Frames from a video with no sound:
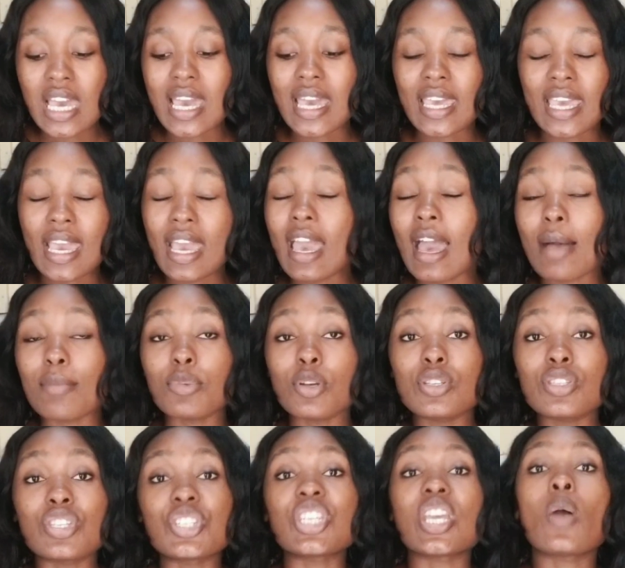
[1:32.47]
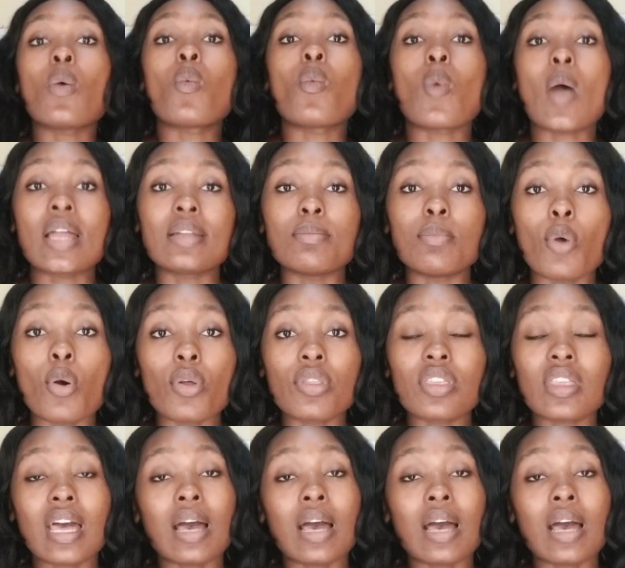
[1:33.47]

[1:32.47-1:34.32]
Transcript: Here I'm going to share 1 month,